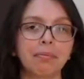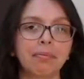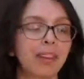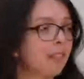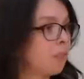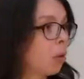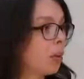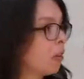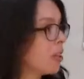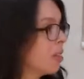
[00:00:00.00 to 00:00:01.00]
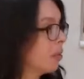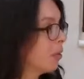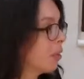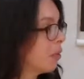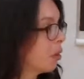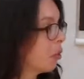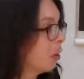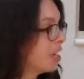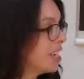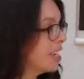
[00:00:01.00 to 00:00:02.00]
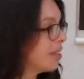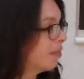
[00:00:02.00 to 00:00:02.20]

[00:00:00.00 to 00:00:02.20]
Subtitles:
they've probably got some good qualities